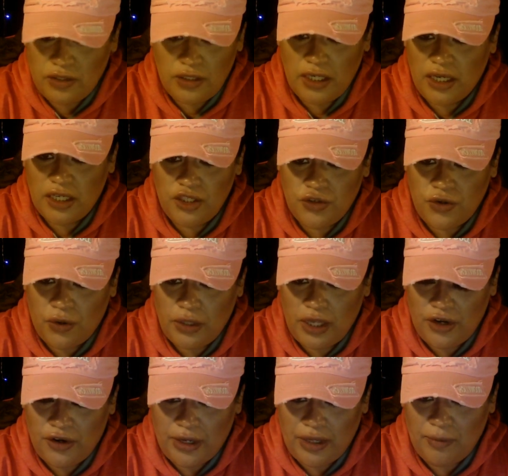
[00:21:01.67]
controlling
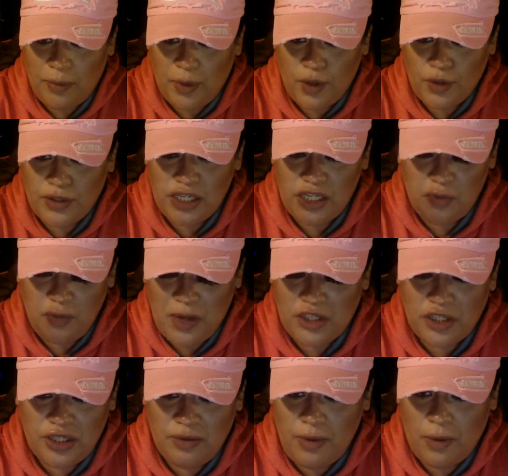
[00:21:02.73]
your impulses, especially when we're